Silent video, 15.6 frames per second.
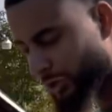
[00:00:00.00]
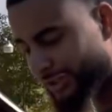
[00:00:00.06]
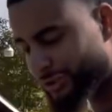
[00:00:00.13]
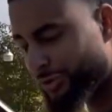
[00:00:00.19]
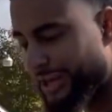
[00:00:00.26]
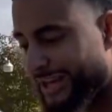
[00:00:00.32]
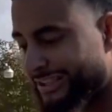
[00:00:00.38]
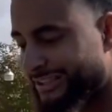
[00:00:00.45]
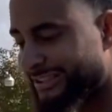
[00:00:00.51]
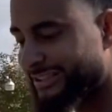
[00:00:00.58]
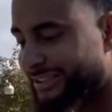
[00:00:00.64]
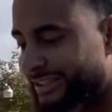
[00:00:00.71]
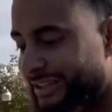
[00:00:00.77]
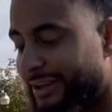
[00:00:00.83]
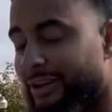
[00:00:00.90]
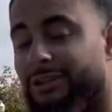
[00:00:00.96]
as you guys can
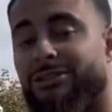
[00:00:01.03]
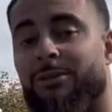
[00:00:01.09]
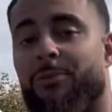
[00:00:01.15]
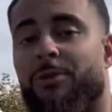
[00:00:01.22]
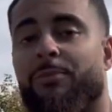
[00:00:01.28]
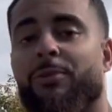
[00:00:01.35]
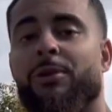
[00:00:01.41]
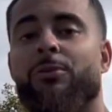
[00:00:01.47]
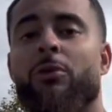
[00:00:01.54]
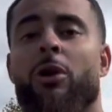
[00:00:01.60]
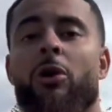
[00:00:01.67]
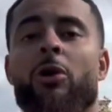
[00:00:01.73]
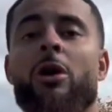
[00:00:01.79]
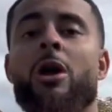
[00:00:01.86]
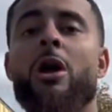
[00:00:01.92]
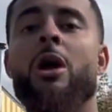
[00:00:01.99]
see here in some of the
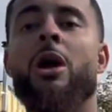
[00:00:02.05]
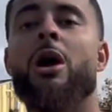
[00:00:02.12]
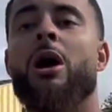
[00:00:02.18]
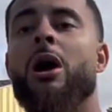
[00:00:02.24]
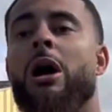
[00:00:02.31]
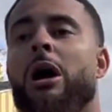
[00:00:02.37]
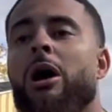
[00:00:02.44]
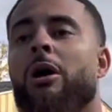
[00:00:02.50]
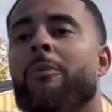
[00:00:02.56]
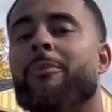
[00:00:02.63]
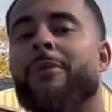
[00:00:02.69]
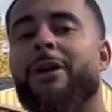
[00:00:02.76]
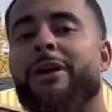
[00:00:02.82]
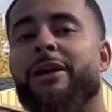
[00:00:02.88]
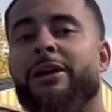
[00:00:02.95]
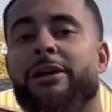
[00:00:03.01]
B-roll,
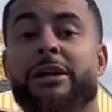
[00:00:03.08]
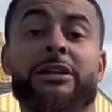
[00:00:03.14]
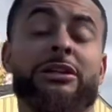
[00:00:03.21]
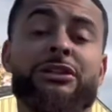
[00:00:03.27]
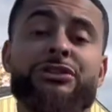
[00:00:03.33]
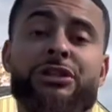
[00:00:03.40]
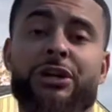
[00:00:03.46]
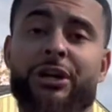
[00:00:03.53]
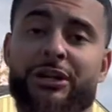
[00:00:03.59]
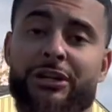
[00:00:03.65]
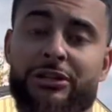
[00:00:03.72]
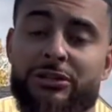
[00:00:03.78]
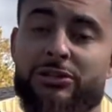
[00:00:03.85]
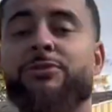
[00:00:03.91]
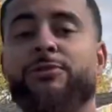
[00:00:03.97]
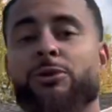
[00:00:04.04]
it looks good, it
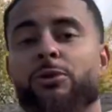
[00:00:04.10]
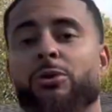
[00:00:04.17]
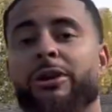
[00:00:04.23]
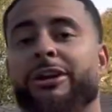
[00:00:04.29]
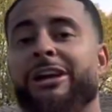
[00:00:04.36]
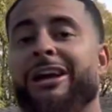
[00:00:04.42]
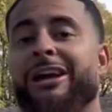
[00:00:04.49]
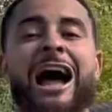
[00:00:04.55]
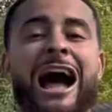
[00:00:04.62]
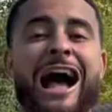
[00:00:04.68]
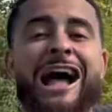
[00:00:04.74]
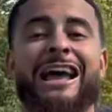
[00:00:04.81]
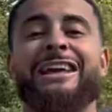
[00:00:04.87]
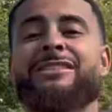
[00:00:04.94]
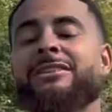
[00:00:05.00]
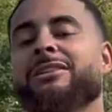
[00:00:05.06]
looks fluent. I
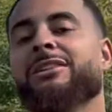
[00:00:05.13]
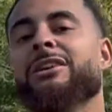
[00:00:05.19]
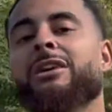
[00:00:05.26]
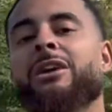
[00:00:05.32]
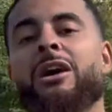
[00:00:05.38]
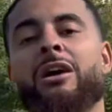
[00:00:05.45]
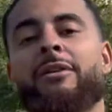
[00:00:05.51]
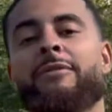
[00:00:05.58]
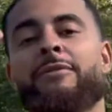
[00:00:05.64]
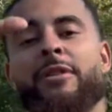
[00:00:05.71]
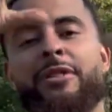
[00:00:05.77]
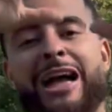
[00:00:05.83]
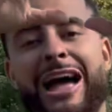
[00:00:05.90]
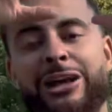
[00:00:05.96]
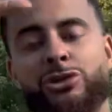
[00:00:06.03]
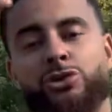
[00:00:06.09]
hate the look of the
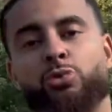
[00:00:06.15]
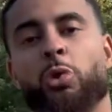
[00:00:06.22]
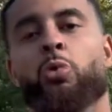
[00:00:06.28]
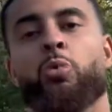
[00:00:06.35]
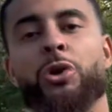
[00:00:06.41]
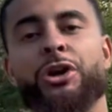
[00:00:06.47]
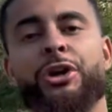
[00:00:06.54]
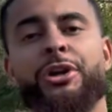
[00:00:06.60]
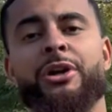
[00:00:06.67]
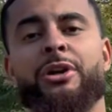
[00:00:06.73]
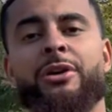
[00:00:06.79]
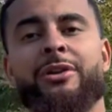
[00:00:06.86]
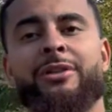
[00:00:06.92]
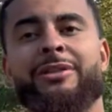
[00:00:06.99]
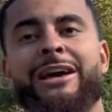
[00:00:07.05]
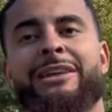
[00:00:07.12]
actual wood
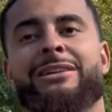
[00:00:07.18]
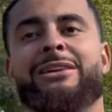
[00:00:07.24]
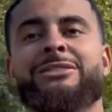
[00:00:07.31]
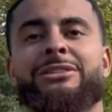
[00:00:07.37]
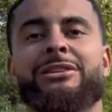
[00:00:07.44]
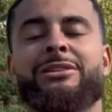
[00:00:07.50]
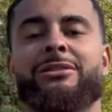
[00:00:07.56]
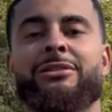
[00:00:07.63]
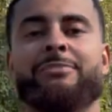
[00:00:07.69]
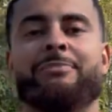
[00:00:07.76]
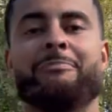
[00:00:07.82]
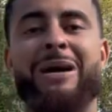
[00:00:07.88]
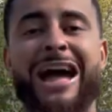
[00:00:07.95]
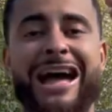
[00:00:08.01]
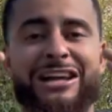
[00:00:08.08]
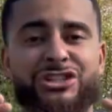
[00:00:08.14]
that doesn't
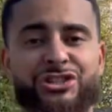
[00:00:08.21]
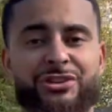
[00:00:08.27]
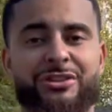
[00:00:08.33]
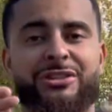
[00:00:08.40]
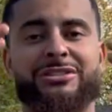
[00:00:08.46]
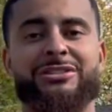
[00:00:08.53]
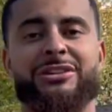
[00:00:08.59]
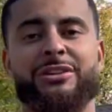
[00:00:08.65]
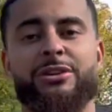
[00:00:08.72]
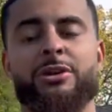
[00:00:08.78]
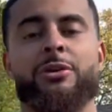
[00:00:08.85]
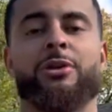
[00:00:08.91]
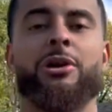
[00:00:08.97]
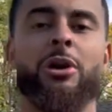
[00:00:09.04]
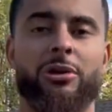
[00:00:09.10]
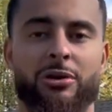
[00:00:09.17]
match
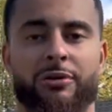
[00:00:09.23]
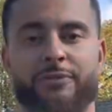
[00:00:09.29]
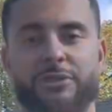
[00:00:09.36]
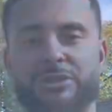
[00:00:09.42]
the color of your